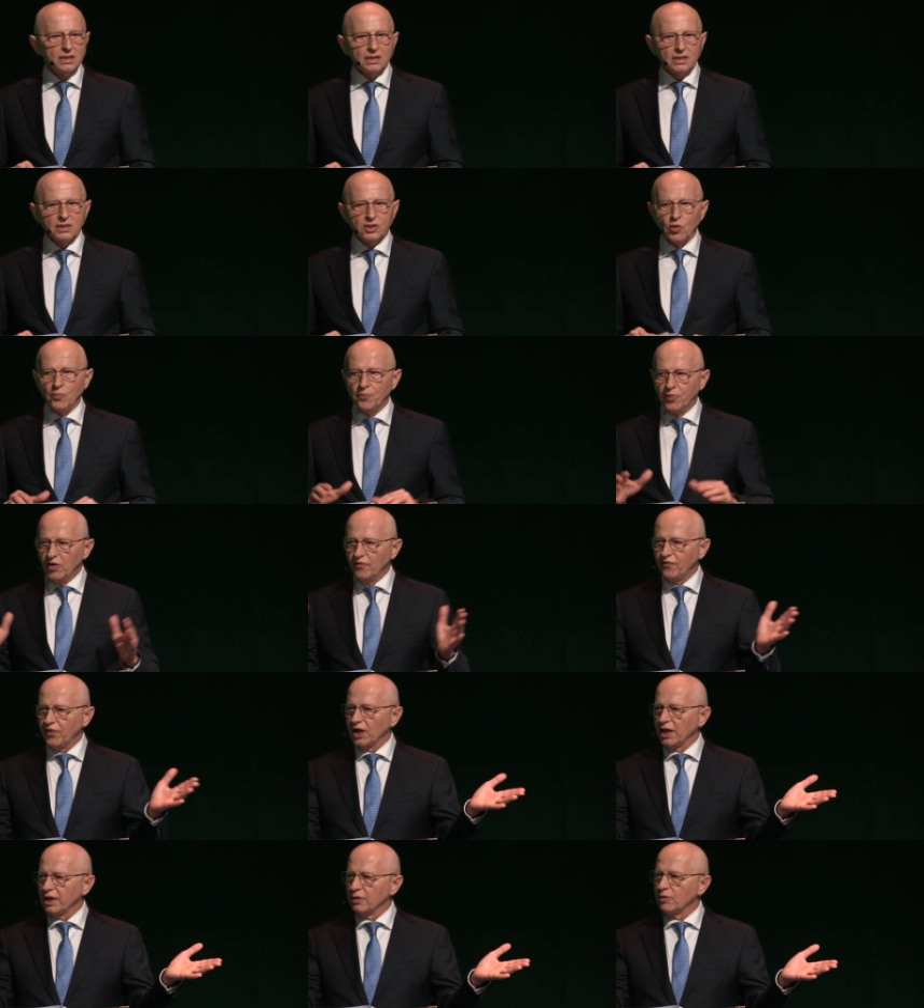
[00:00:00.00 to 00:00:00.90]
so
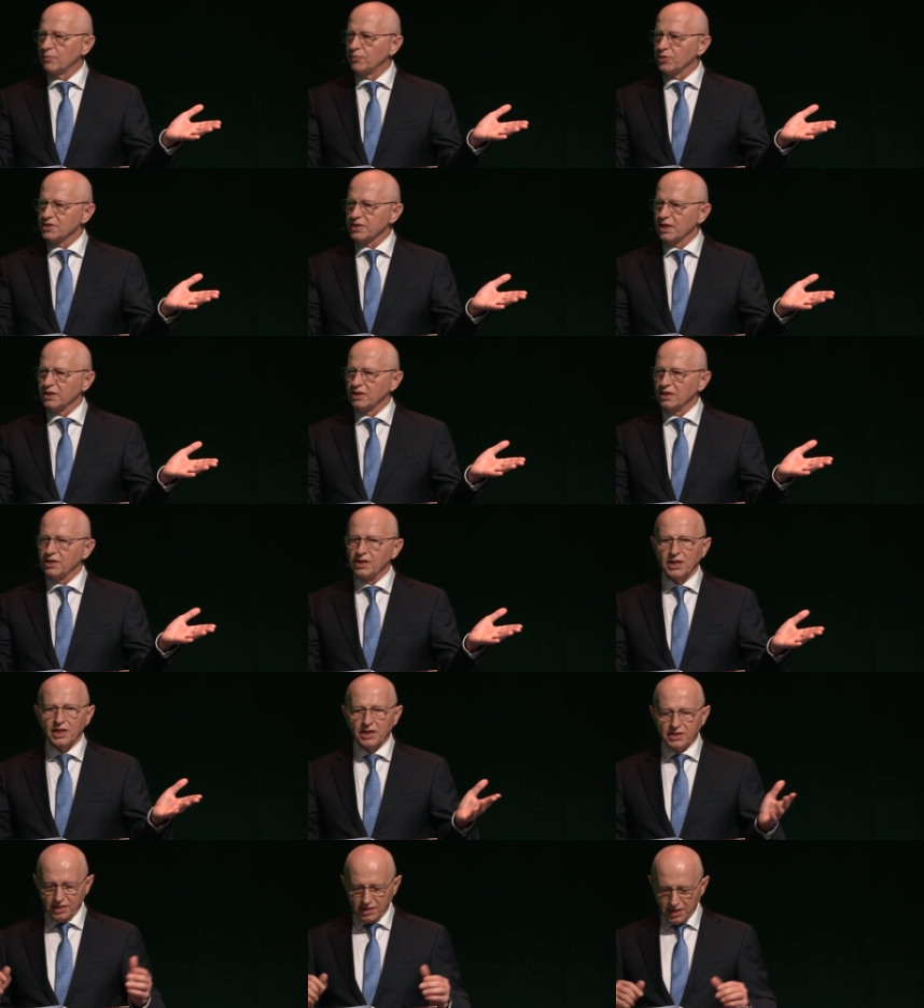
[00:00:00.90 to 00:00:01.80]
perfectly represented
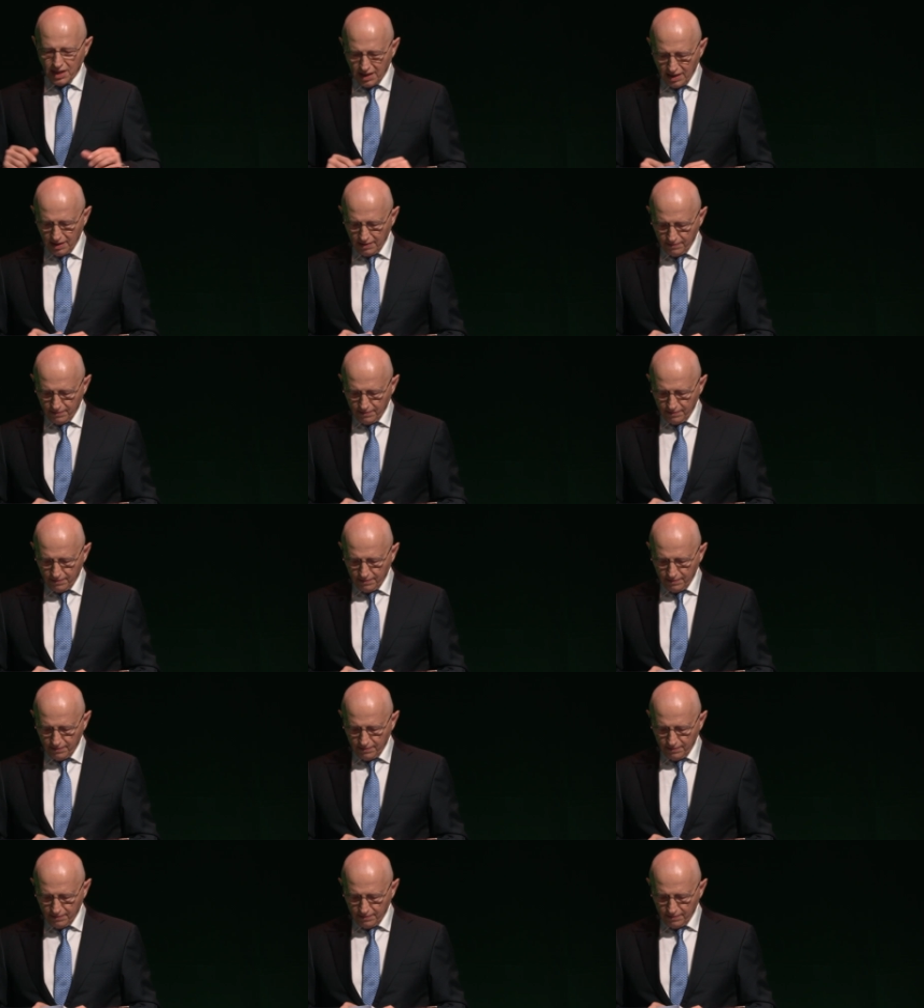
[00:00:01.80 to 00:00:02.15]
here today.